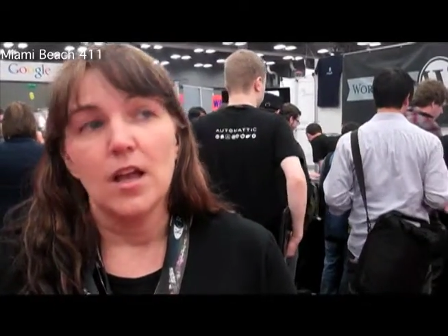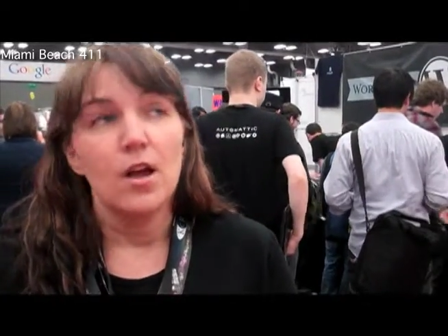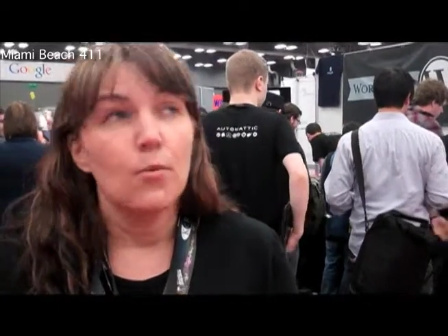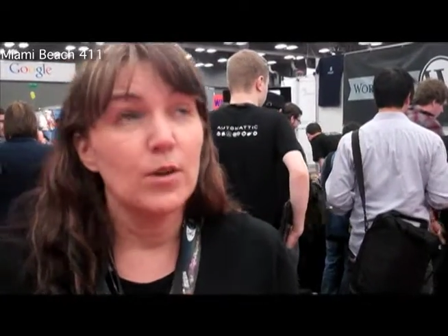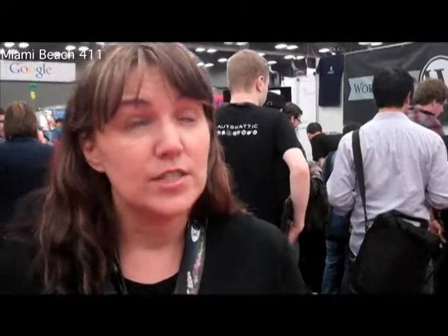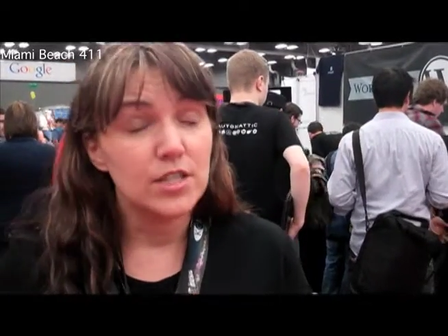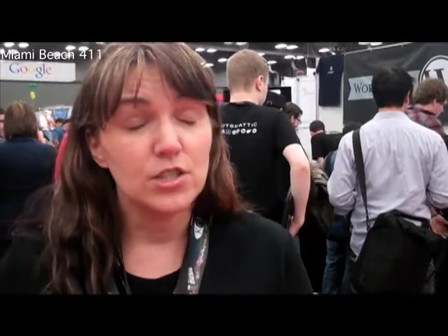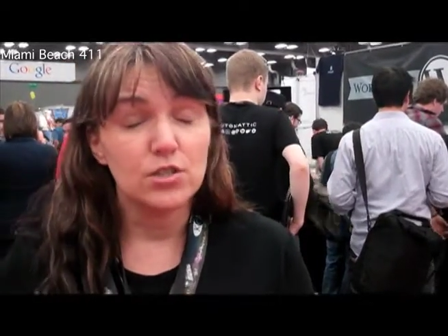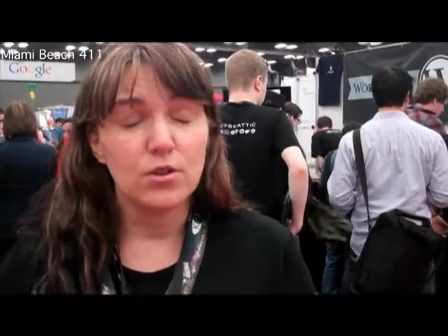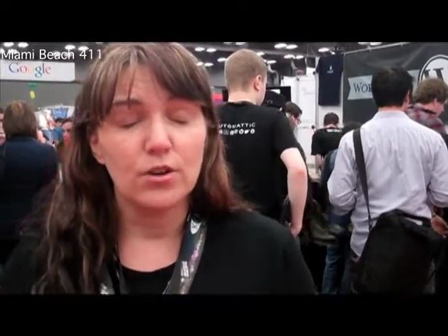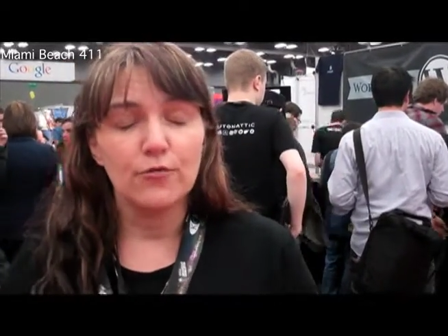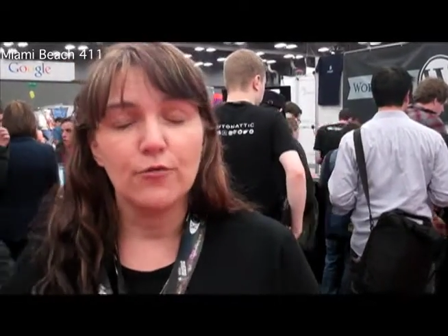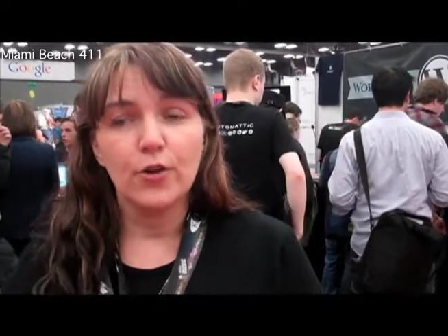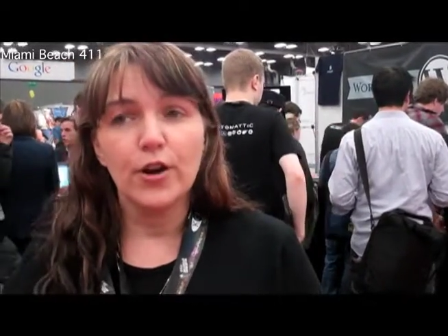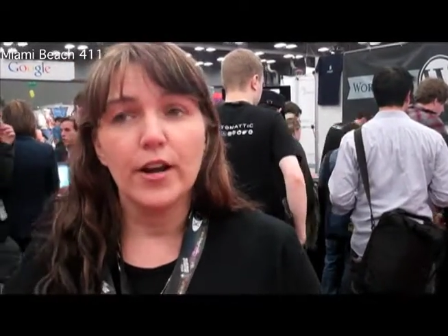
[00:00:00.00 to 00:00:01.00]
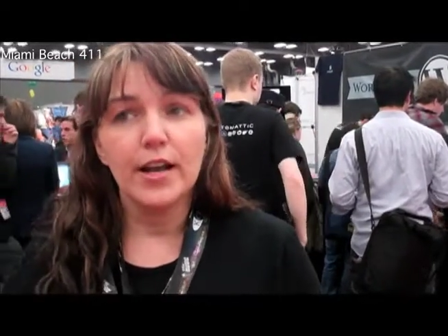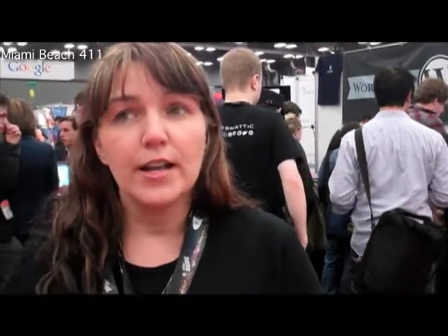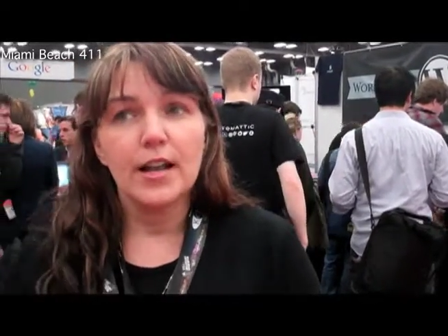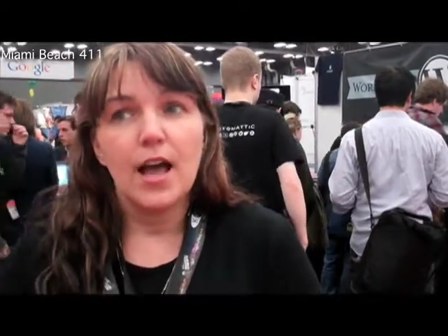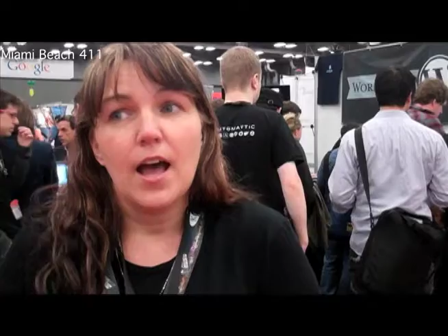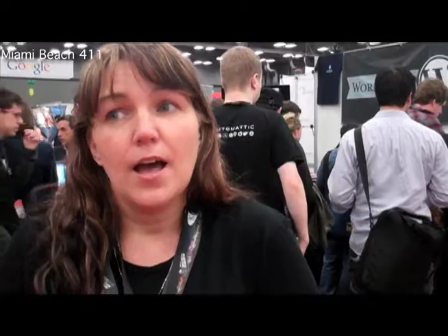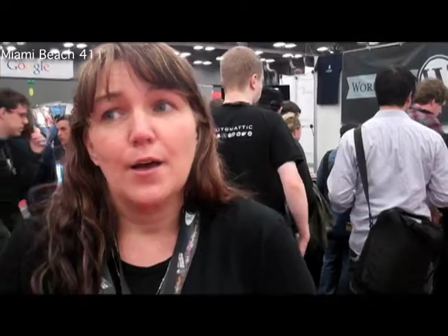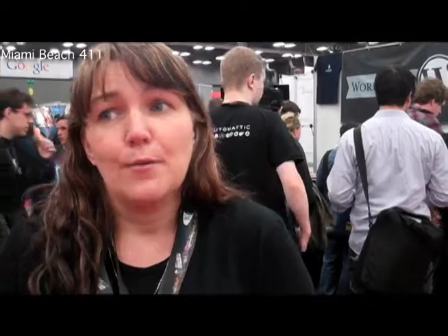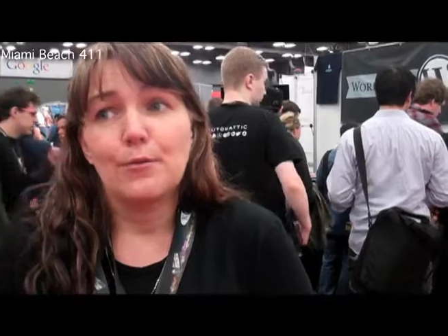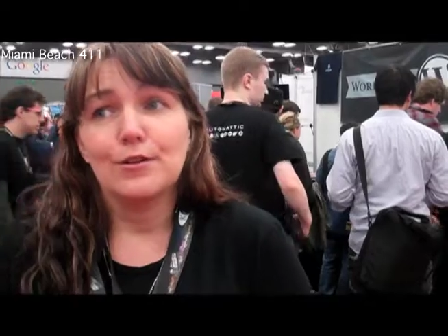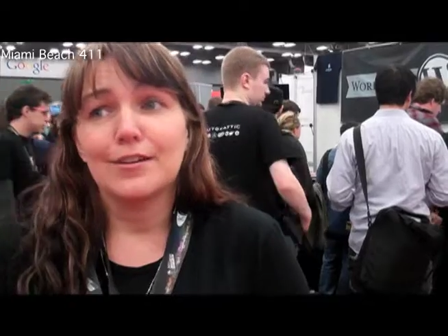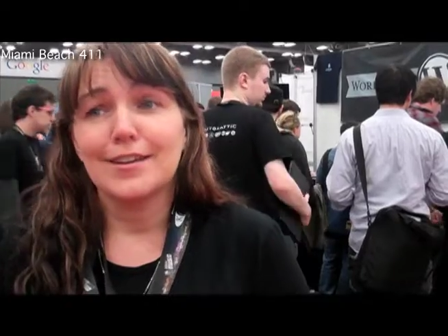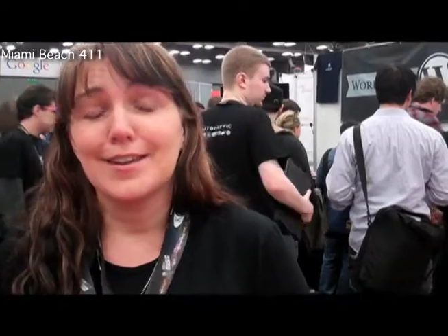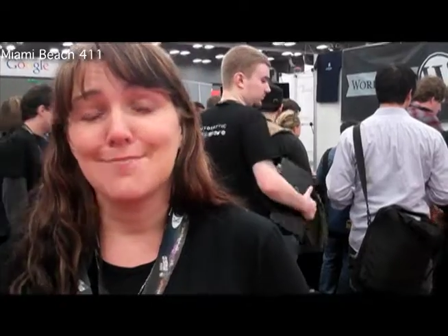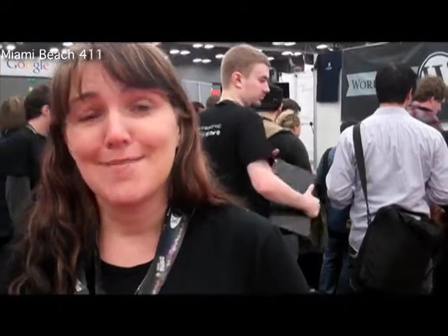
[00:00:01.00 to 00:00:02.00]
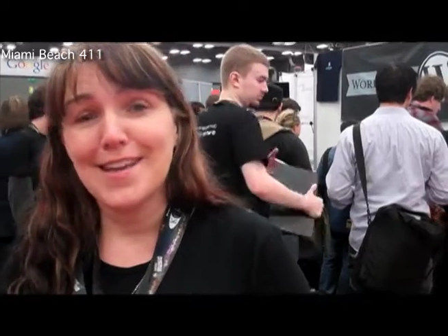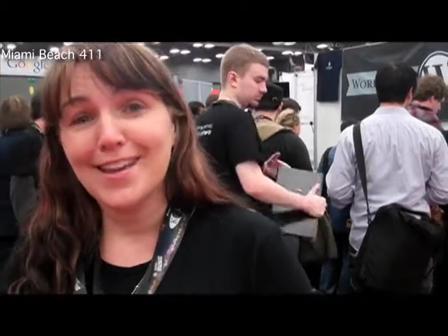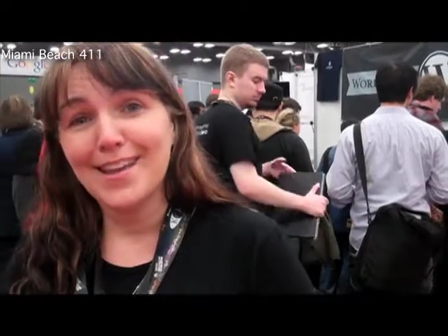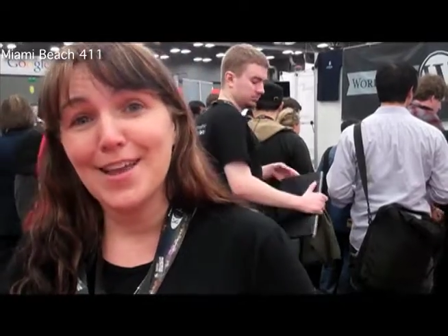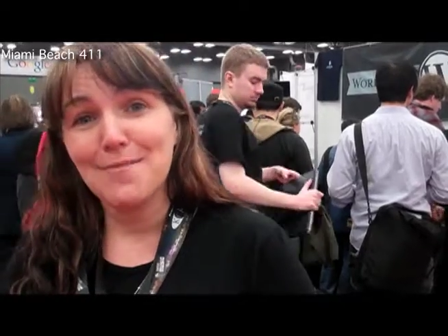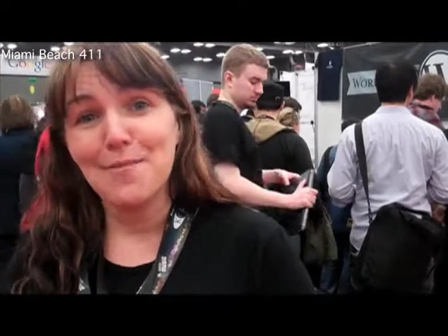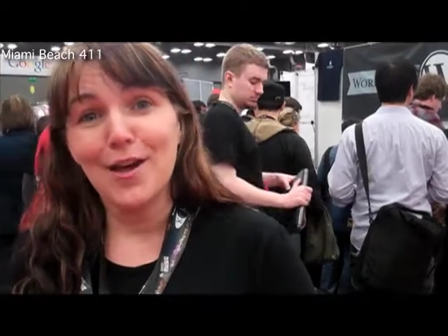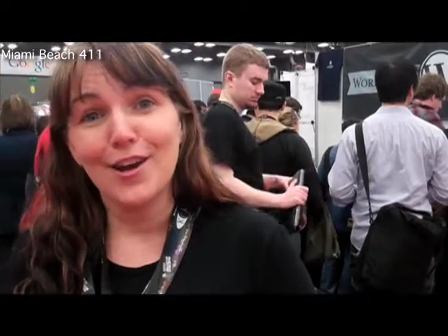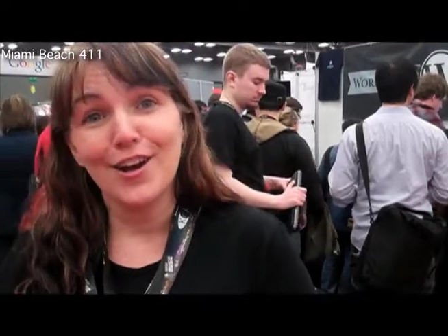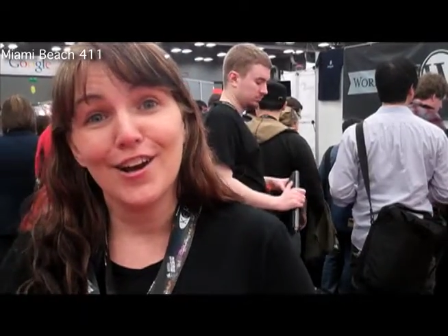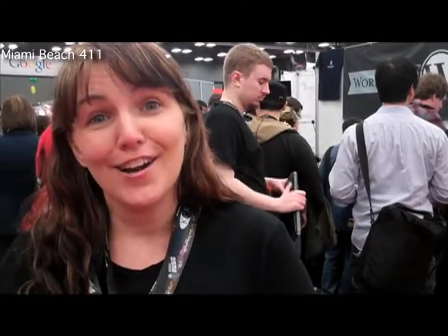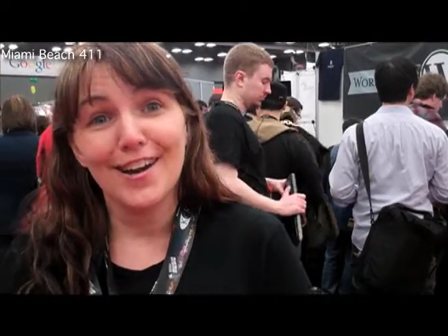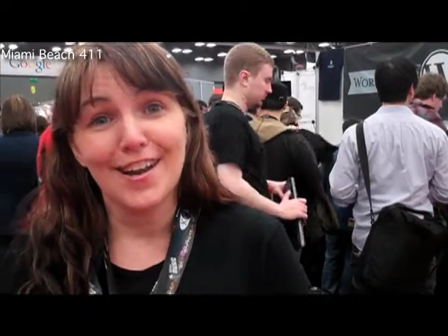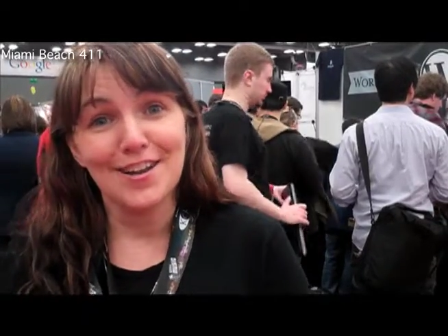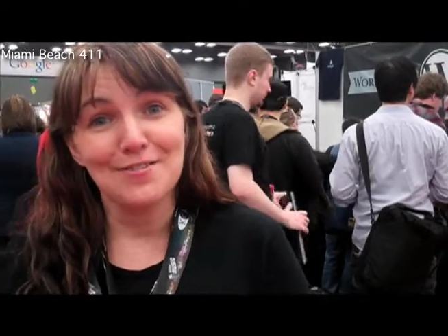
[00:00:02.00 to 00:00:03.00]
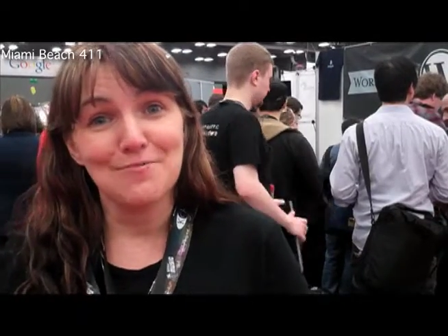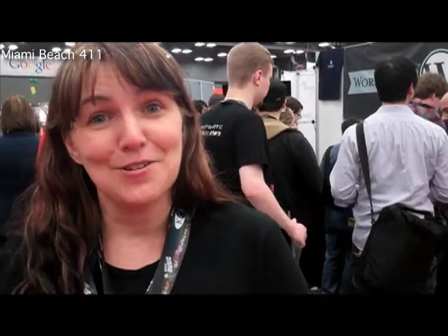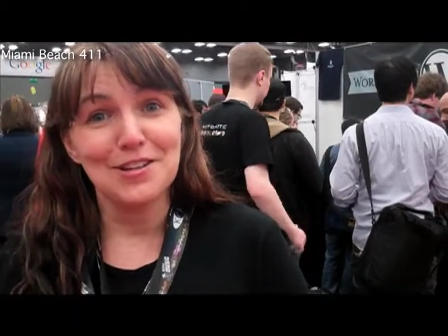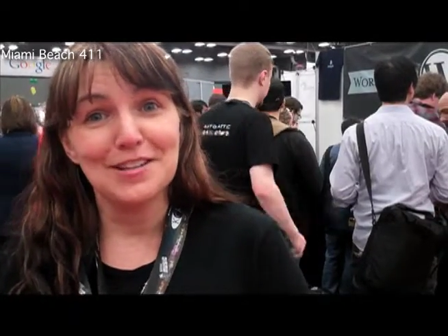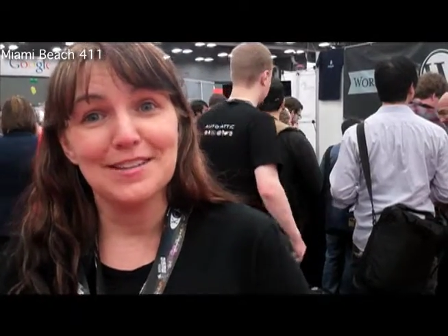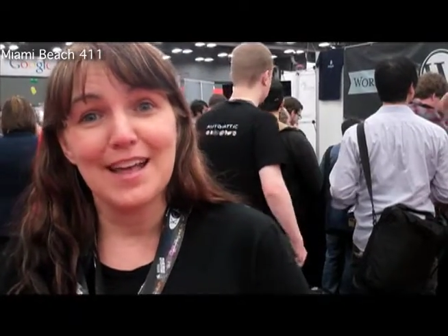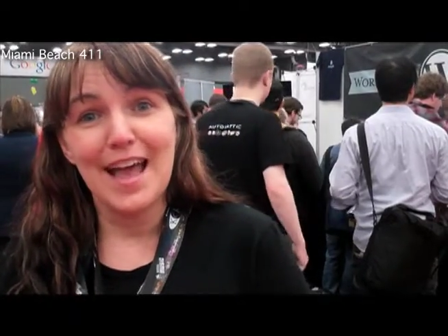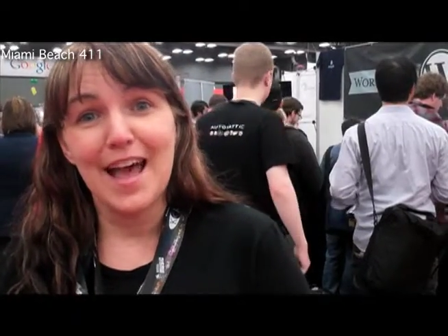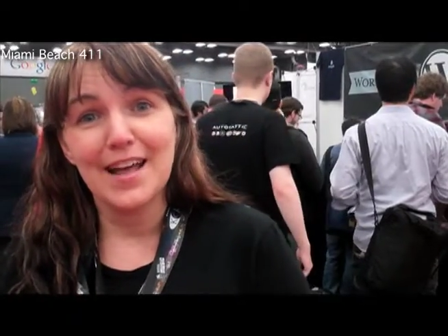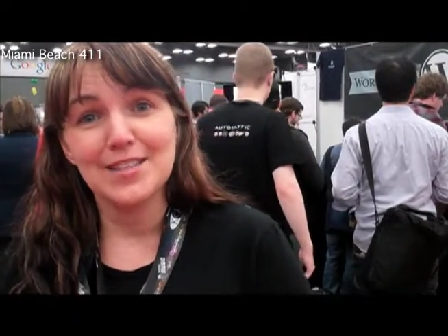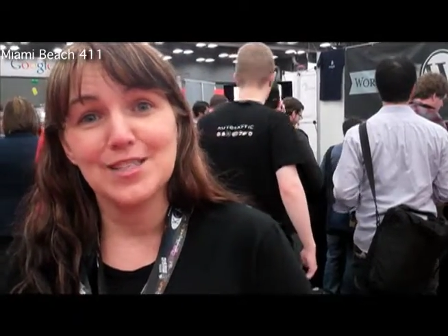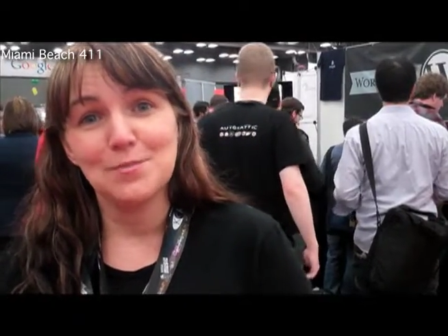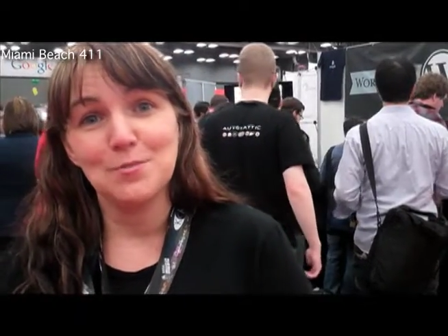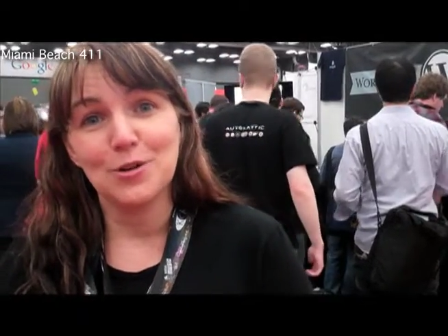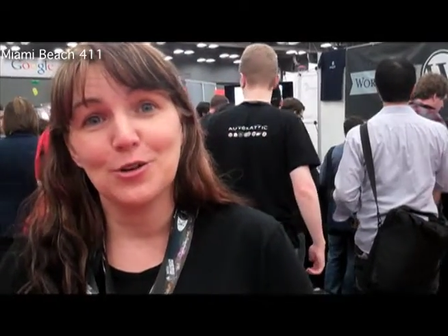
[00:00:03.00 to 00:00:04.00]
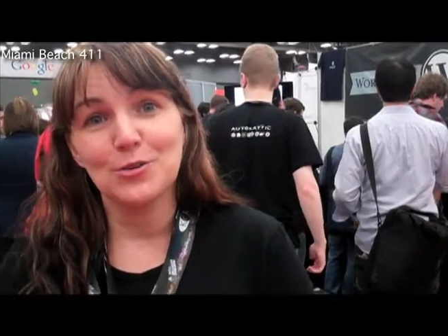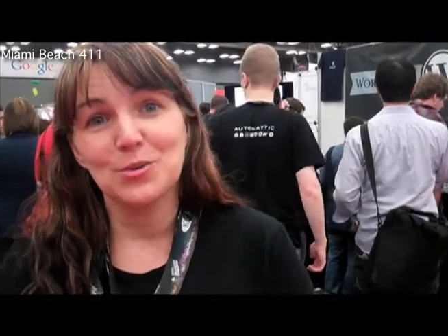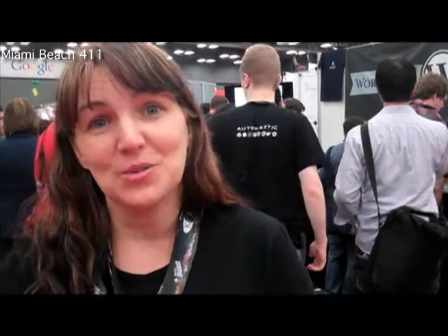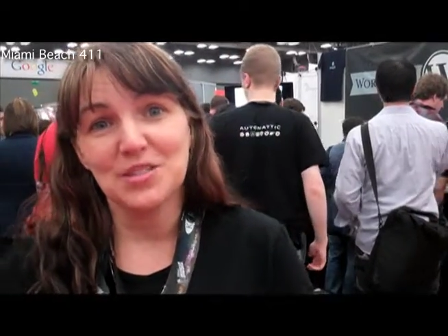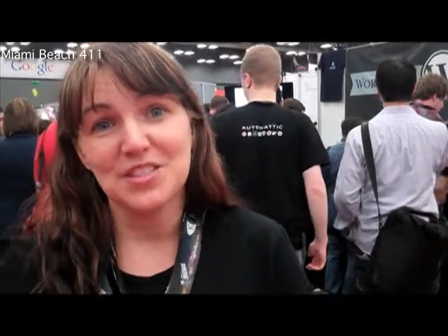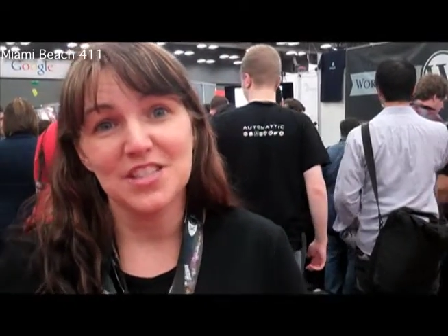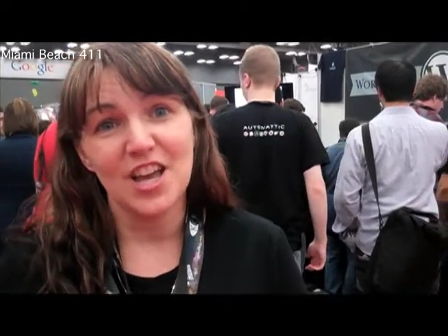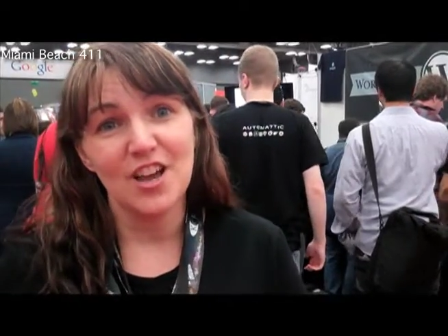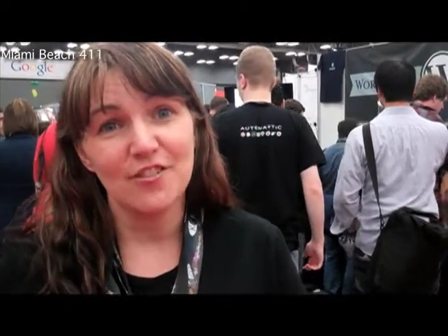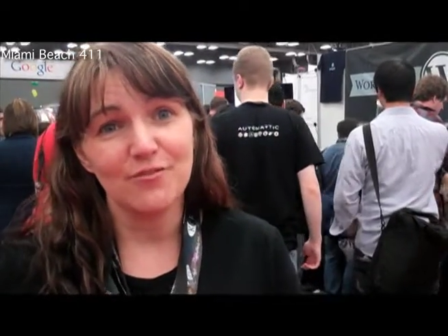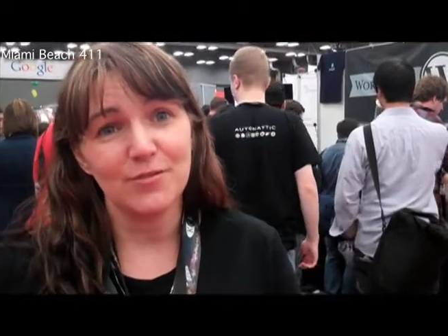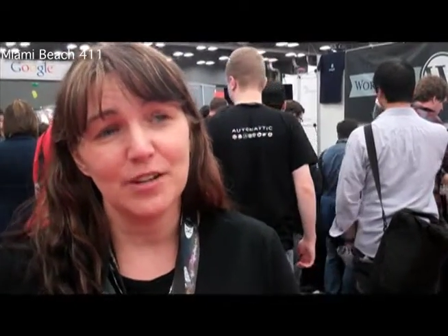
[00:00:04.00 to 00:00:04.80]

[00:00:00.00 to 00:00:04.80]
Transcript: What's in store for it? Uh, we'll keep making it better and we'll add some more cool stuff.